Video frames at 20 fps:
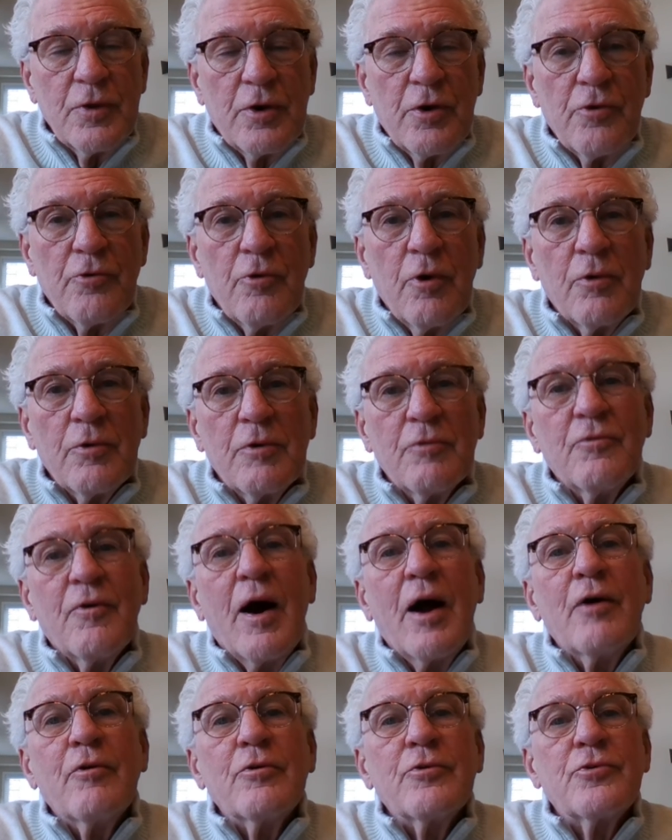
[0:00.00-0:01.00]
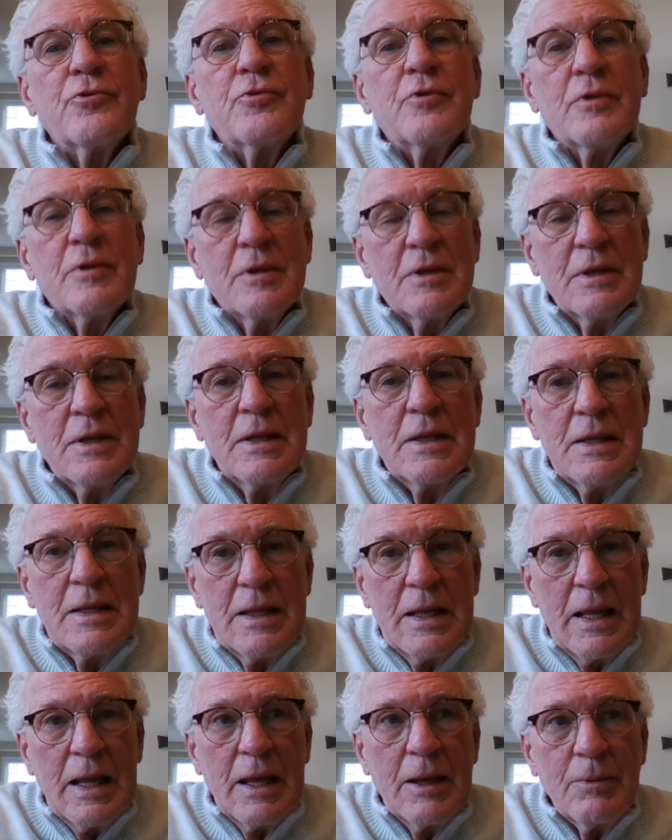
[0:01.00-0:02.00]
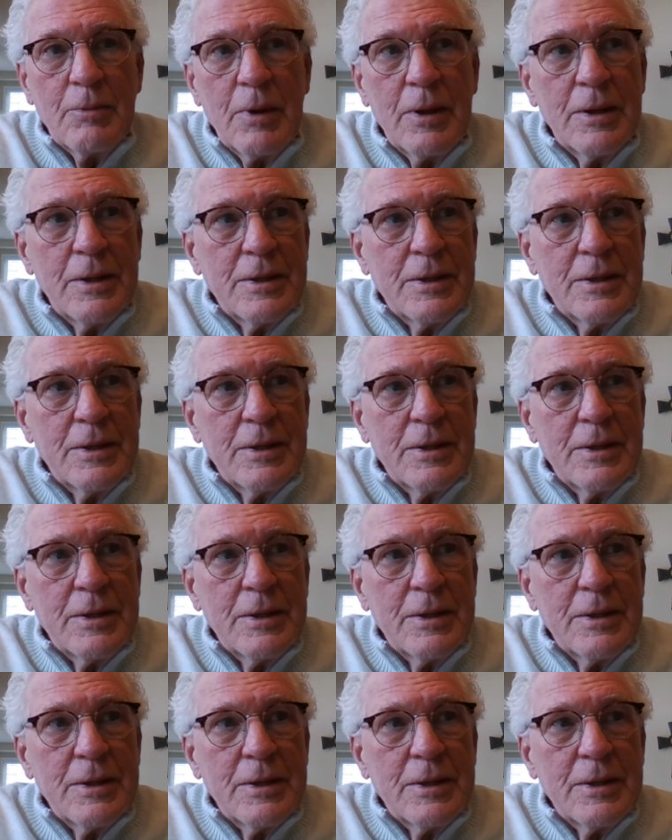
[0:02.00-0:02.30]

coronavirus and